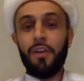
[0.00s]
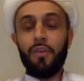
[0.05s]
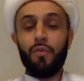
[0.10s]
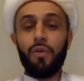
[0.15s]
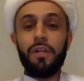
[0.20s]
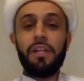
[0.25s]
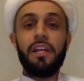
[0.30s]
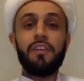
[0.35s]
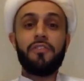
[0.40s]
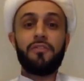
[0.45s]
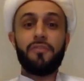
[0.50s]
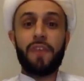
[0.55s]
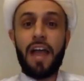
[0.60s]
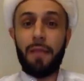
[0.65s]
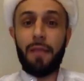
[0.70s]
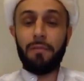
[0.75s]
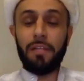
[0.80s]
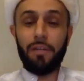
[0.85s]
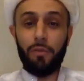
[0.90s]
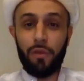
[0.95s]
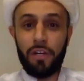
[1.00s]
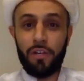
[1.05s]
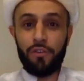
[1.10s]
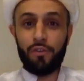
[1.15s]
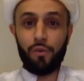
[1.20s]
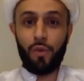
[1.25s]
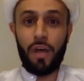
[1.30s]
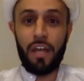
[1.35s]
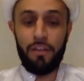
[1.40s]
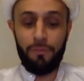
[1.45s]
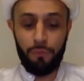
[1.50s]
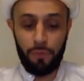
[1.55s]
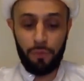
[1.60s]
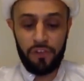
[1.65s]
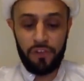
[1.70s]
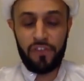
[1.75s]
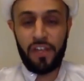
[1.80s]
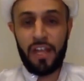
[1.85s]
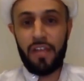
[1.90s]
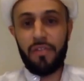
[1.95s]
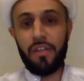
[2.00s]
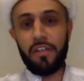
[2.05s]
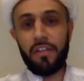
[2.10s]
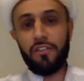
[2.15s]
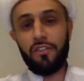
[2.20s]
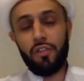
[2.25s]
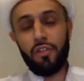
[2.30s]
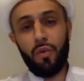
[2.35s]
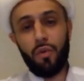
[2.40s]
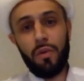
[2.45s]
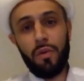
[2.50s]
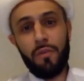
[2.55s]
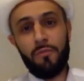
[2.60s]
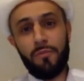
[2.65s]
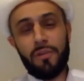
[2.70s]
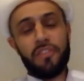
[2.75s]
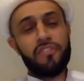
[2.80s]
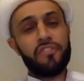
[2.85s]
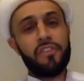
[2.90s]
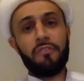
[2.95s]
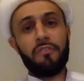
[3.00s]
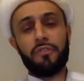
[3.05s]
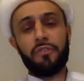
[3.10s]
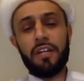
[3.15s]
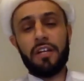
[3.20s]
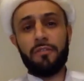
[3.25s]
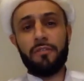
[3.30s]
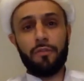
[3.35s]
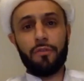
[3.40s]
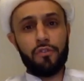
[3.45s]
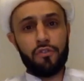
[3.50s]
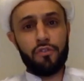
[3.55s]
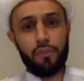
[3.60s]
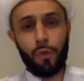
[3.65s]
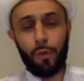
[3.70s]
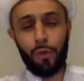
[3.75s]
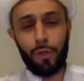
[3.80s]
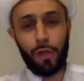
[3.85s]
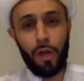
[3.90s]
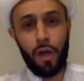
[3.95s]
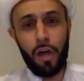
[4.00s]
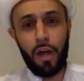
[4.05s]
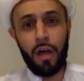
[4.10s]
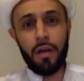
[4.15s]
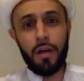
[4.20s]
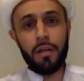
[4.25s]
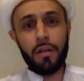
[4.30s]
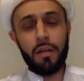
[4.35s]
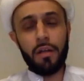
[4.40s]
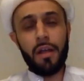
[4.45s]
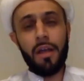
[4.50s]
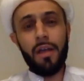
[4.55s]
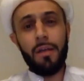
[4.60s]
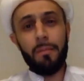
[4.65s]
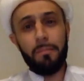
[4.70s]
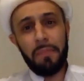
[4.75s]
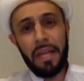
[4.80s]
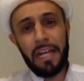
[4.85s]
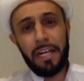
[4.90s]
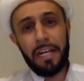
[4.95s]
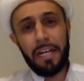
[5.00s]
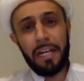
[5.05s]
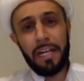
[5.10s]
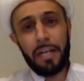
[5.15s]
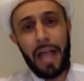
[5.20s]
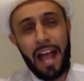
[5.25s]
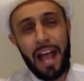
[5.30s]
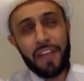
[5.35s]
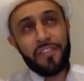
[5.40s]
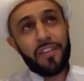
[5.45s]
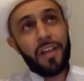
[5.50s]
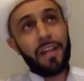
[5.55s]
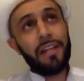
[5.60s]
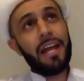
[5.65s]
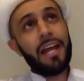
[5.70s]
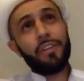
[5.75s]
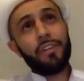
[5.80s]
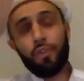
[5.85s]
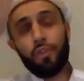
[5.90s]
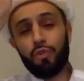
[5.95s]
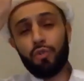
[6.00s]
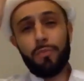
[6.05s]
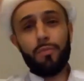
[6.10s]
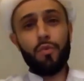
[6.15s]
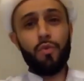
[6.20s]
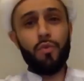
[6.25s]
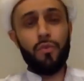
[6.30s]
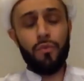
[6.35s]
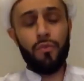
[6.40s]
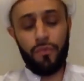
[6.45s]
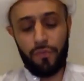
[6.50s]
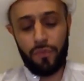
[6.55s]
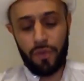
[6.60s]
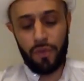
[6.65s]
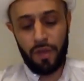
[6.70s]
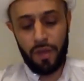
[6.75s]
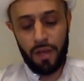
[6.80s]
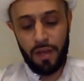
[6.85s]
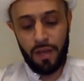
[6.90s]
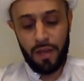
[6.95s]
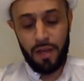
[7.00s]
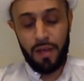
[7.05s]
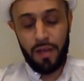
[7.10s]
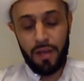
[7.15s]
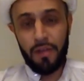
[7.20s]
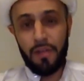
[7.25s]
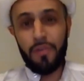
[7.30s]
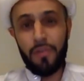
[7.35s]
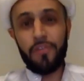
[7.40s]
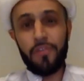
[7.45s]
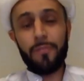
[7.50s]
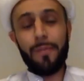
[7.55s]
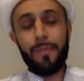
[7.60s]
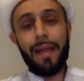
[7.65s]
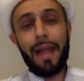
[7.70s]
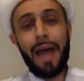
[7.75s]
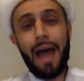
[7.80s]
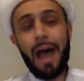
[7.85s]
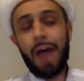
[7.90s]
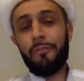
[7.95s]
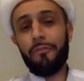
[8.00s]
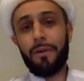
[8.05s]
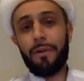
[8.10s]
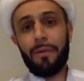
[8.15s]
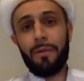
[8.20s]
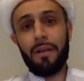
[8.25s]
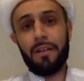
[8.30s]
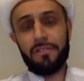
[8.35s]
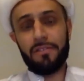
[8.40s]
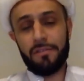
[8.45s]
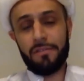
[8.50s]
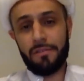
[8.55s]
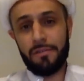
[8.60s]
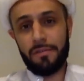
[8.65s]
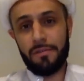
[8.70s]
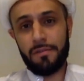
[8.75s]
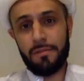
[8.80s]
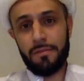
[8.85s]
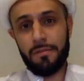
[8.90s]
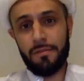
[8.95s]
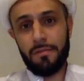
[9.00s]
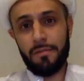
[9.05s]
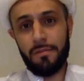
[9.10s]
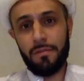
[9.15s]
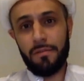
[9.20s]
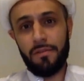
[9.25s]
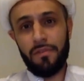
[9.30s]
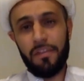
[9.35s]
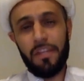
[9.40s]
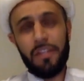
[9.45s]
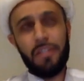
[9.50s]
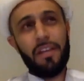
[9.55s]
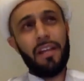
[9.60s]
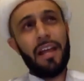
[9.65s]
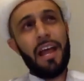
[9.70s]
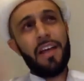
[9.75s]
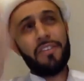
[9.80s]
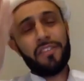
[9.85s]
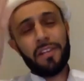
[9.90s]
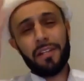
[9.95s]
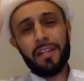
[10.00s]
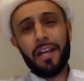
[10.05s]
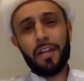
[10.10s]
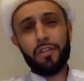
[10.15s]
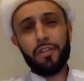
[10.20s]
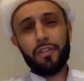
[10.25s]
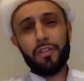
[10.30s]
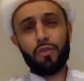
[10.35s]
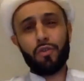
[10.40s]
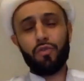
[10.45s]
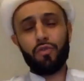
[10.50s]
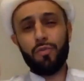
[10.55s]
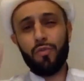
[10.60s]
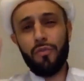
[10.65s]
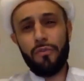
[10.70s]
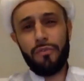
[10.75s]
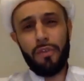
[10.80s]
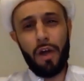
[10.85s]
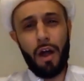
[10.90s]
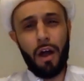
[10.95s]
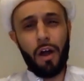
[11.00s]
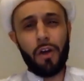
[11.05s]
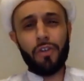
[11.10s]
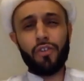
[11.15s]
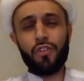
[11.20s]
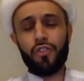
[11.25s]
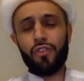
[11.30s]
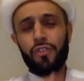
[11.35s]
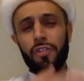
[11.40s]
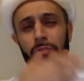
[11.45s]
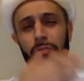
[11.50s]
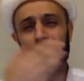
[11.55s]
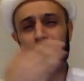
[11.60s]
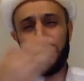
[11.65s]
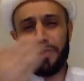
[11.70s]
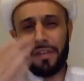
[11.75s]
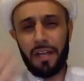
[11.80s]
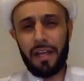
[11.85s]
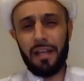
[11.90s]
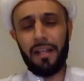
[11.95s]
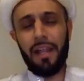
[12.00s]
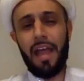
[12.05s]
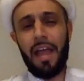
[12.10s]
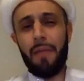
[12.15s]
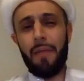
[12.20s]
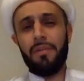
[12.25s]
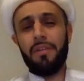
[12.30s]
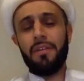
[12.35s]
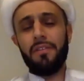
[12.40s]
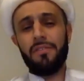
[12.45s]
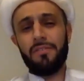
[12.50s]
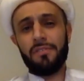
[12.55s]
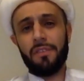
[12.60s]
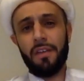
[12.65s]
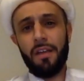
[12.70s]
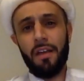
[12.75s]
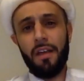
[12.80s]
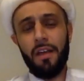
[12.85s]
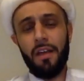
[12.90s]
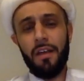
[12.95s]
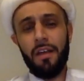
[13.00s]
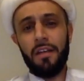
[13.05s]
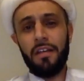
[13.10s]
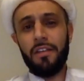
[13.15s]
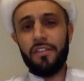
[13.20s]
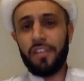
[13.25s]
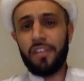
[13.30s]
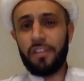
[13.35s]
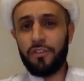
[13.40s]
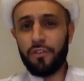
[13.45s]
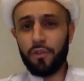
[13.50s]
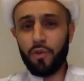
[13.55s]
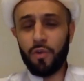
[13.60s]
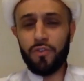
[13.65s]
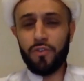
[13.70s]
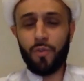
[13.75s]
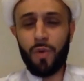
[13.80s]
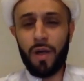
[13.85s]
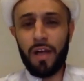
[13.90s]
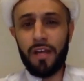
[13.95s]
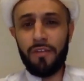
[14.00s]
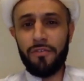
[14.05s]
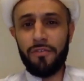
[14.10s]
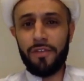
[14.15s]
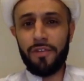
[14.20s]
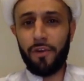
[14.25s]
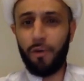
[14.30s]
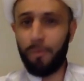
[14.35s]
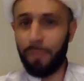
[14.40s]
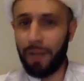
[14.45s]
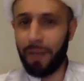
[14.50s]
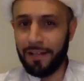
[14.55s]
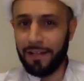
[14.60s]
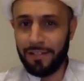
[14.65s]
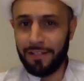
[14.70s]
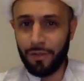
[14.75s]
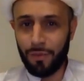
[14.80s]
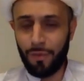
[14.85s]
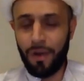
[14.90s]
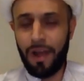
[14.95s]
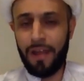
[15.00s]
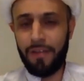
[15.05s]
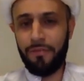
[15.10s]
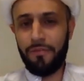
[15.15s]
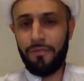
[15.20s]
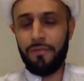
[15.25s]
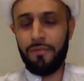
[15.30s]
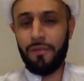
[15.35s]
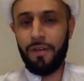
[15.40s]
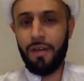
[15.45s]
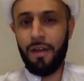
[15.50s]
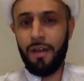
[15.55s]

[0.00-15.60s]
when his family when his wife would say that you know we've been suffering for so long make ask allah to remove this bala from us. That ask Allah to remove the hardships and the calamities. He says to his wife that, oh my dear wife,